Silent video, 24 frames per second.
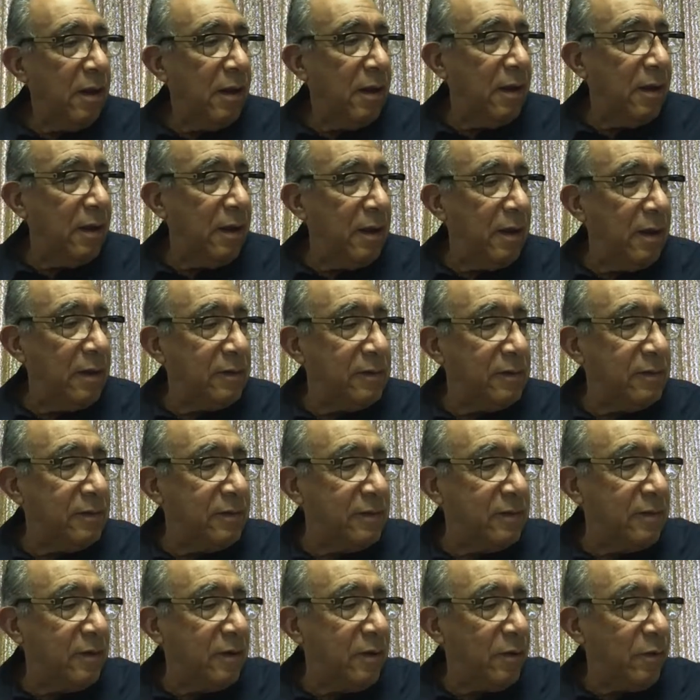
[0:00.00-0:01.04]
And
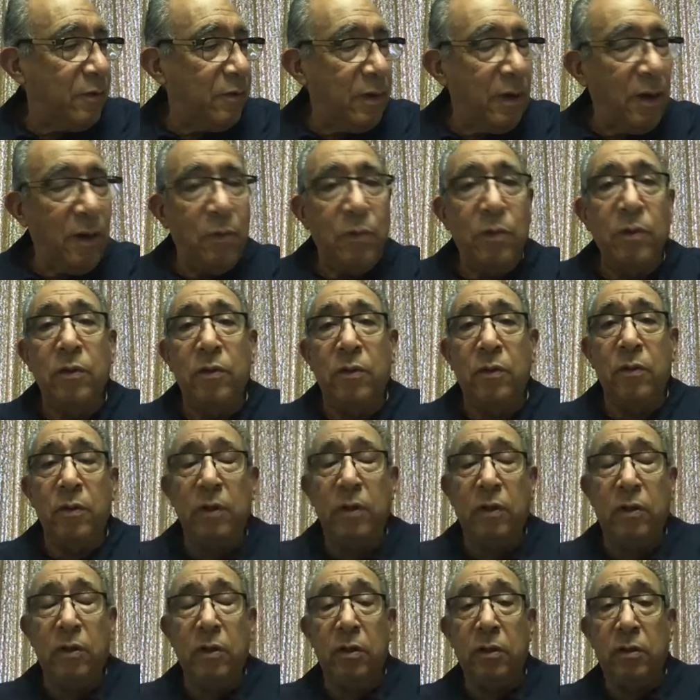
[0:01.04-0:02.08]
so, how are you
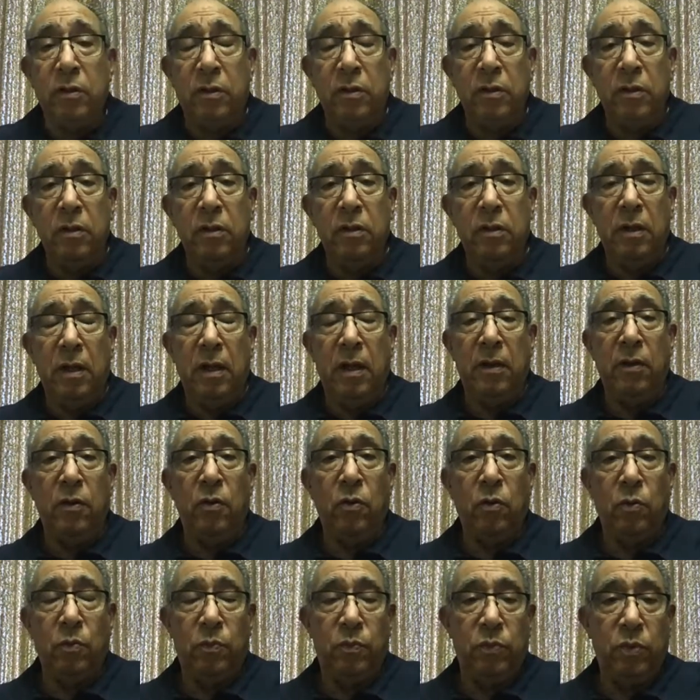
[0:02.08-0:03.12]
doing? Good. I
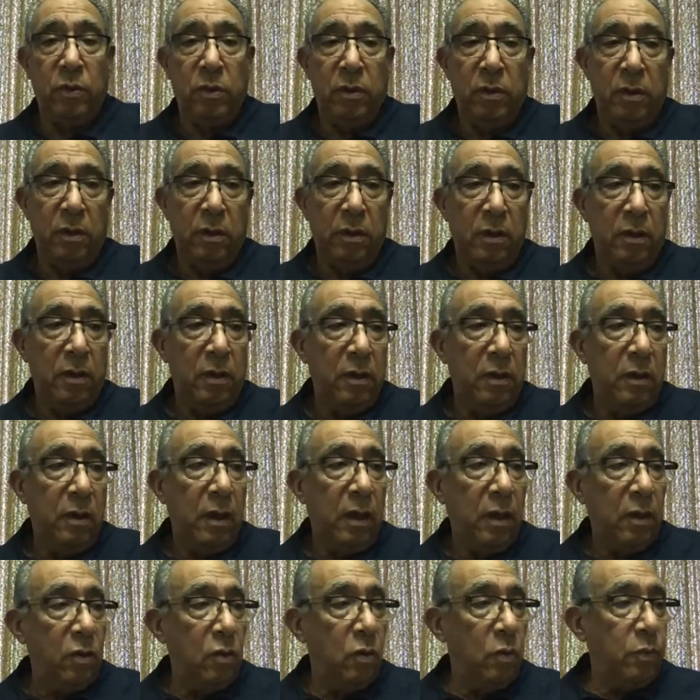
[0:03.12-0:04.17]
hope.
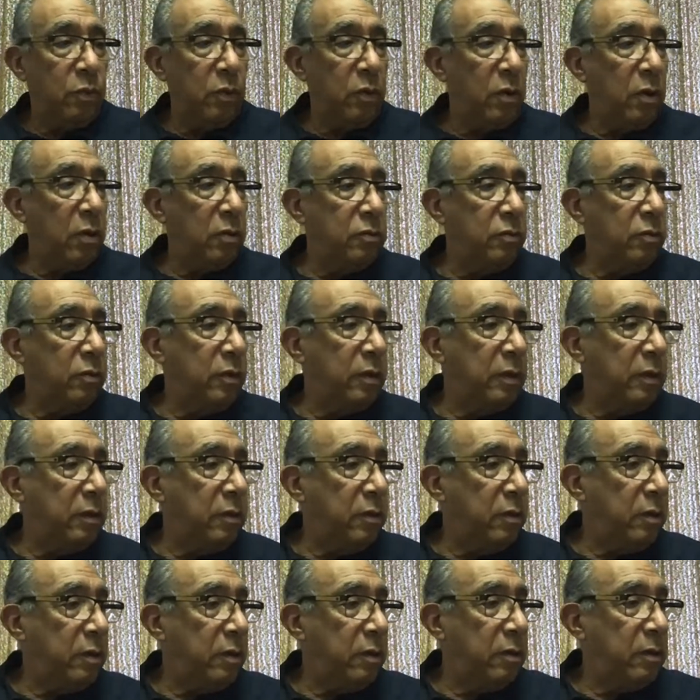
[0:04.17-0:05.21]
I hope you're all doing
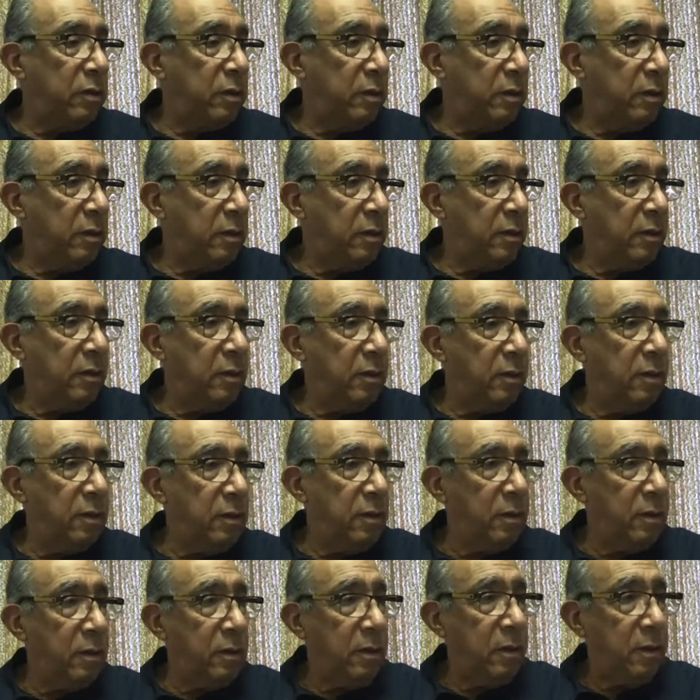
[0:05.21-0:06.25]
good.
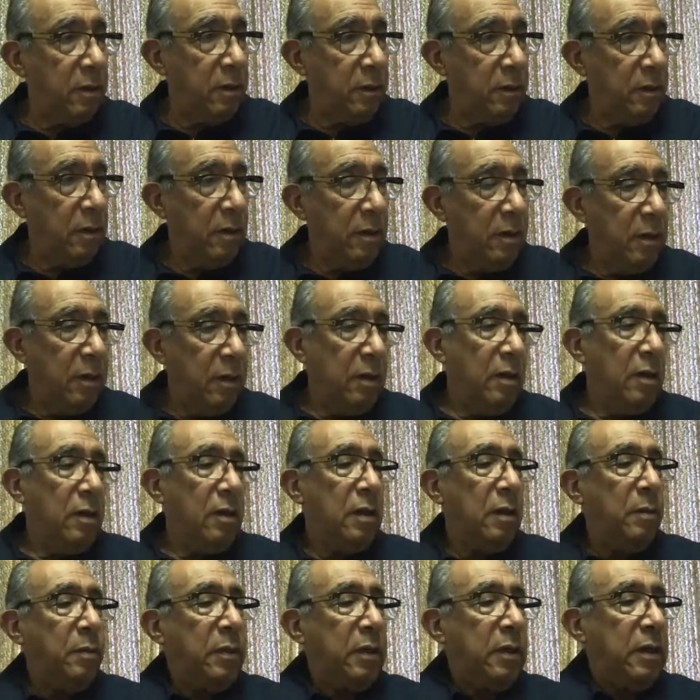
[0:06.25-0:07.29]
Mhm.
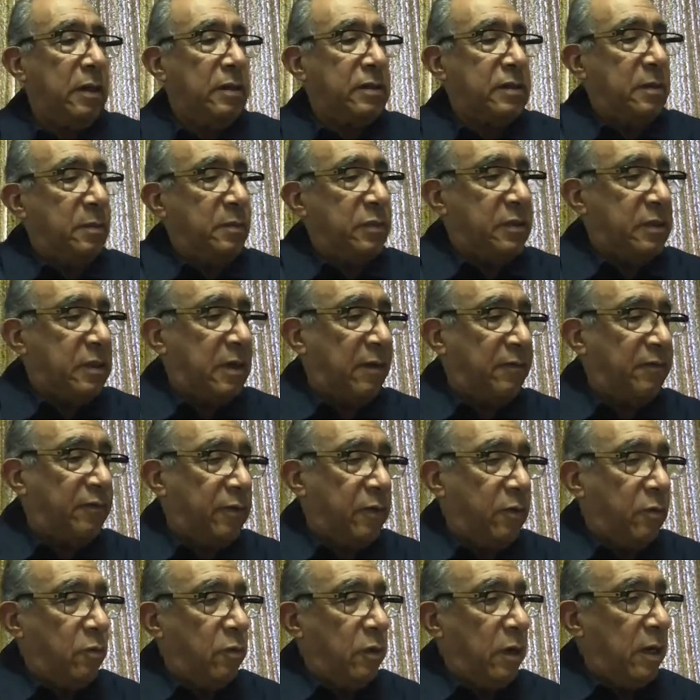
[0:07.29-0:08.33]
Let me get some stuff
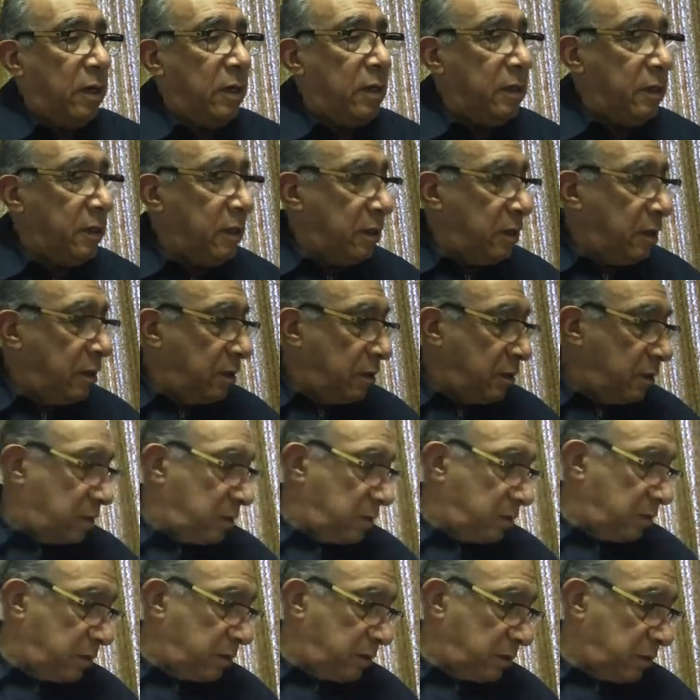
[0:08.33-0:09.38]
here ready.
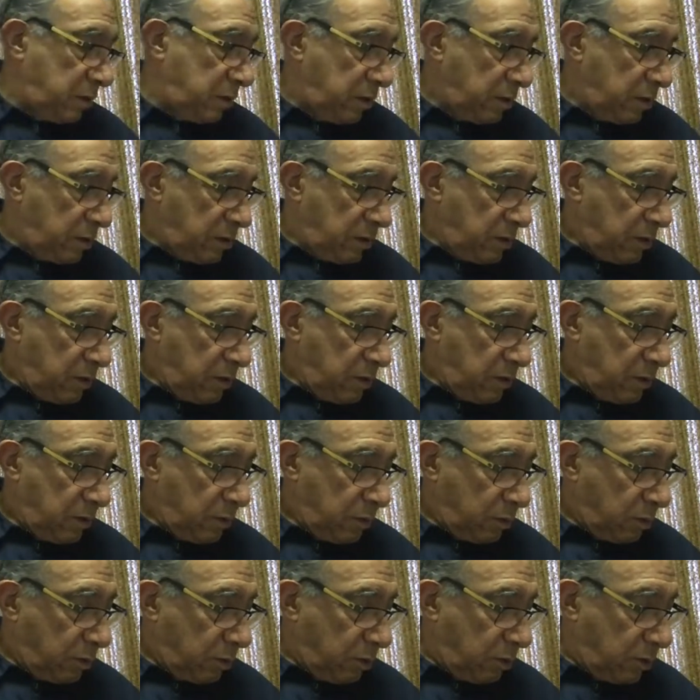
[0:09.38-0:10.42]

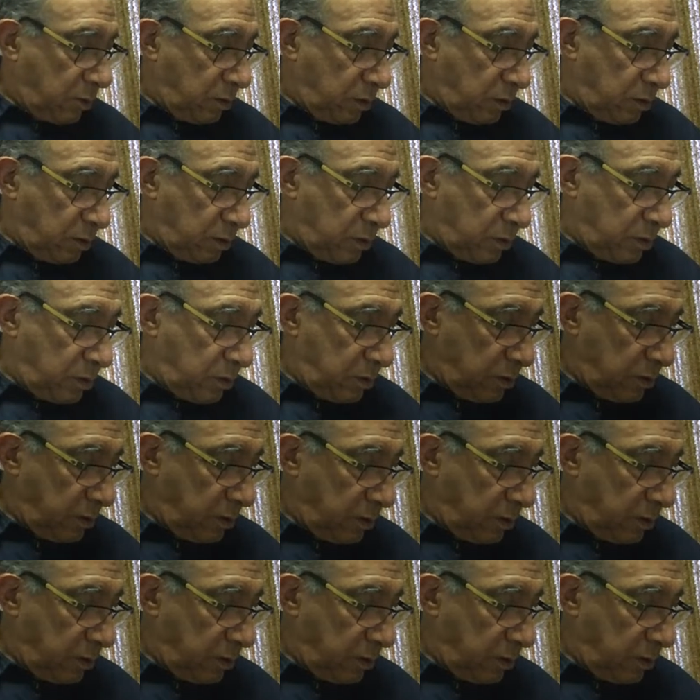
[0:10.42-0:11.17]
Okay.